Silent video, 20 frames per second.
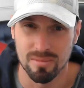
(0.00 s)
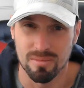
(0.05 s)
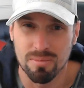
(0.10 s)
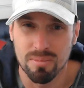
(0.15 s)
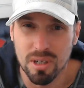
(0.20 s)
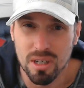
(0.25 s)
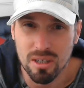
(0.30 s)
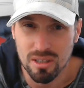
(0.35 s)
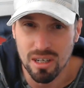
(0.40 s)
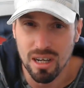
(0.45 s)

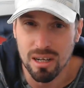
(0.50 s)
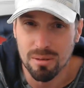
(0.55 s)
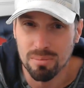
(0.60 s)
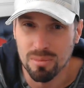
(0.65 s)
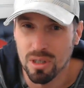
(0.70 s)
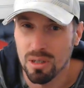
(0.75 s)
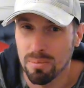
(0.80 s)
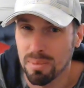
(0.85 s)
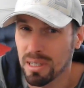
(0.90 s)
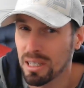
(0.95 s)
Because I'm
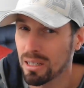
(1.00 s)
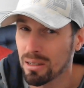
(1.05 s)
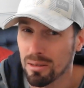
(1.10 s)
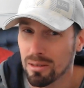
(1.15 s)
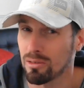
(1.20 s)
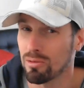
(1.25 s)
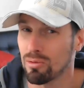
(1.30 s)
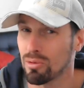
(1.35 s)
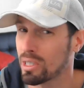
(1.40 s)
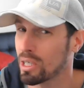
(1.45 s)
going to be
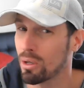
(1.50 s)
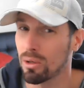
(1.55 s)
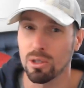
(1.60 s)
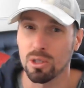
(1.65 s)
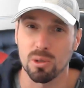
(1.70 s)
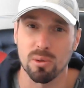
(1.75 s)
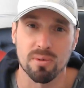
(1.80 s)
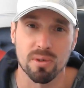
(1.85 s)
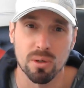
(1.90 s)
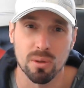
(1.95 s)
really
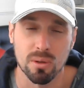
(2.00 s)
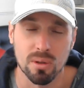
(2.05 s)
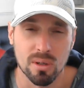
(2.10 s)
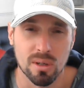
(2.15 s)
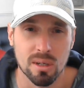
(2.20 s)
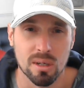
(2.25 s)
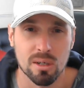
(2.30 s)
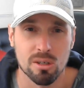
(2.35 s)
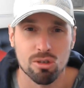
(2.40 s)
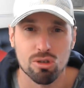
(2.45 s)
honest with you,
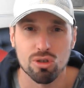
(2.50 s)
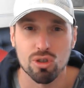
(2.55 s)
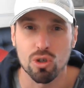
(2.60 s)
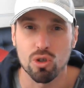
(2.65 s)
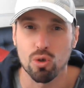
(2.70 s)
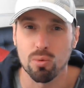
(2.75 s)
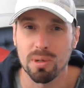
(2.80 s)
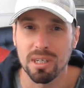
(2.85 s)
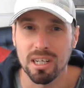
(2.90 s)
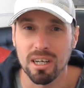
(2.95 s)

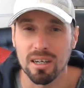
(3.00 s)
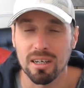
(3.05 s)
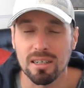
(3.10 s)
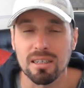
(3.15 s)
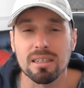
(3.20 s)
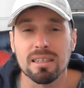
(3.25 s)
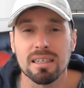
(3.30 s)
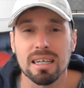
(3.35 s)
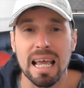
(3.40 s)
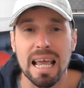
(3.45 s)
social media
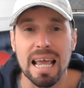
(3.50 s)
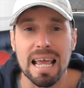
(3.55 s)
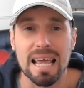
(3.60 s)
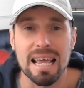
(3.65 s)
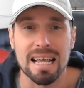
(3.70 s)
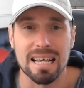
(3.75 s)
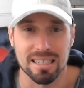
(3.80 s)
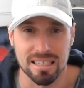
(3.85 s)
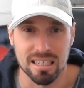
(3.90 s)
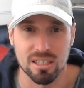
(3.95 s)

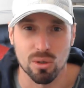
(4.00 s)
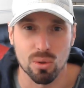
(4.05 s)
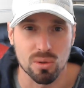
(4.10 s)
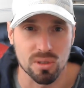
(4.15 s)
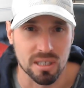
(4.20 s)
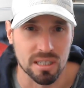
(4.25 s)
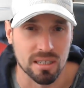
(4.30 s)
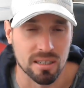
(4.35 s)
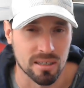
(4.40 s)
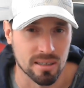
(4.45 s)
is
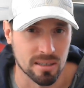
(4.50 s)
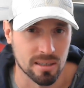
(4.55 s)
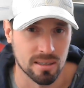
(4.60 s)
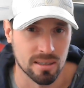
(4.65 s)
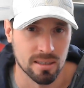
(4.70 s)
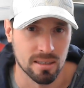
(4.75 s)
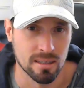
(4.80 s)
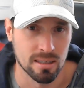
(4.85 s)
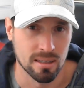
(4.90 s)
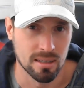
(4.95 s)
exhausting.
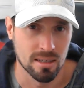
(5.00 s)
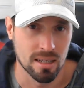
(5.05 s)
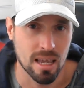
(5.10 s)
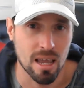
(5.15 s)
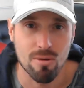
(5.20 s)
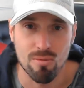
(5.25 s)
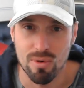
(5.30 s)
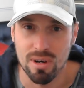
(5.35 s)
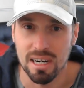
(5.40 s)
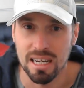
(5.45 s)

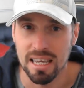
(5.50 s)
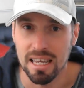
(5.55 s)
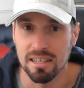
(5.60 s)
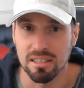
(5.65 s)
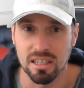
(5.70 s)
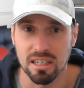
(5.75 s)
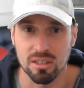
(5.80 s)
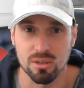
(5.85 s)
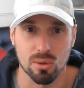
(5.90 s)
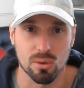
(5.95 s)
It really
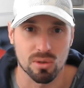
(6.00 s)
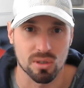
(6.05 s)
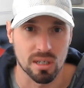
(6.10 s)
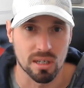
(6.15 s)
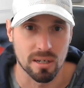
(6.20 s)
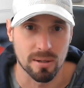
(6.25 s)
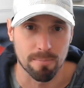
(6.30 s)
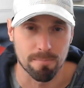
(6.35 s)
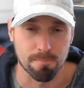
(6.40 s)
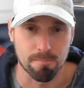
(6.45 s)
is
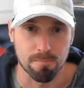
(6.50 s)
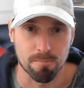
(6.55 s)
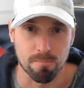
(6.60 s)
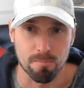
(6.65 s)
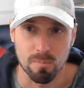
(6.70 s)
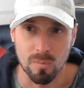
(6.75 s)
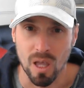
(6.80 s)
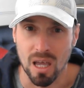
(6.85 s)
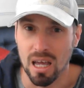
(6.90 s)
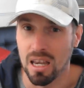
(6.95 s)
exhausting.
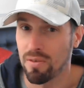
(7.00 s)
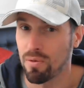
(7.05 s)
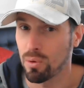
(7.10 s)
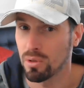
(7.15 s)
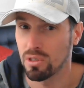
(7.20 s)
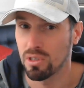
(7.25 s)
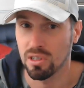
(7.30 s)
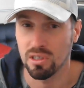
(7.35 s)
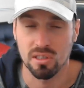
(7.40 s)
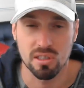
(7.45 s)
And if you
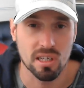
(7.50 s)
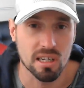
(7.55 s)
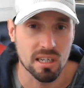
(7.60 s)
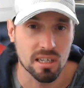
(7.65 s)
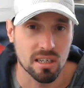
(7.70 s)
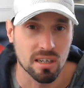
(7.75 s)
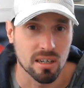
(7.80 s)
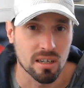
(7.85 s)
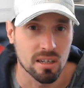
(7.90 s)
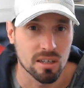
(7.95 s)
want to
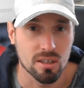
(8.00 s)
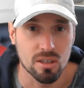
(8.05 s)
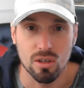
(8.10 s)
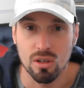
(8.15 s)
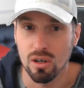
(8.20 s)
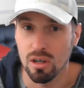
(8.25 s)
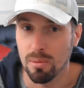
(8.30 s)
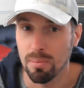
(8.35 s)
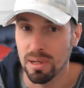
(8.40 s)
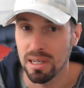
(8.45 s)
succeed, you
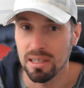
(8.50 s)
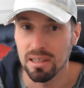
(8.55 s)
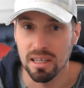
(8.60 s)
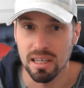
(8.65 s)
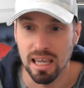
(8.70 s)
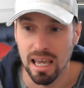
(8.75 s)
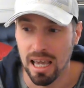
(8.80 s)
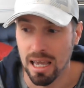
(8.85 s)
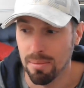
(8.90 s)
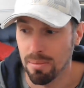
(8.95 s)
got to be in the
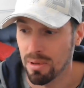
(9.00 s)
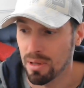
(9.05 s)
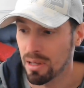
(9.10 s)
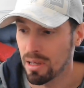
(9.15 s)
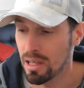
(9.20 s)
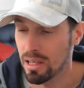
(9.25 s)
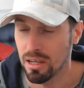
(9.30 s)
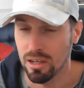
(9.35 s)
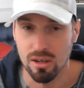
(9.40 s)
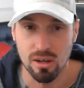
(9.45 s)
game
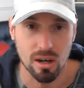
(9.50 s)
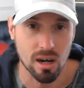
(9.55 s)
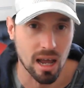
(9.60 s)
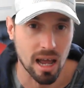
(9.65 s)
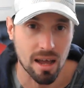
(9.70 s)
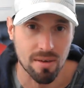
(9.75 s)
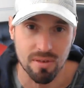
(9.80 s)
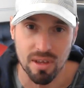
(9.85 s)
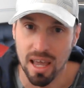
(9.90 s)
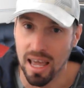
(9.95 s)
and you got to
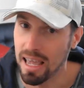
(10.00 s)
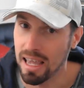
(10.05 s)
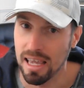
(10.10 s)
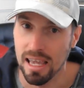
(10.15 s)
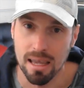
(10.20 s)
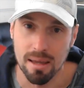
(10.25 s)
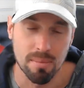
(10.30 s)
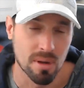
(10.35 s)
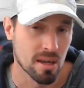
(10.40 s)
have your A game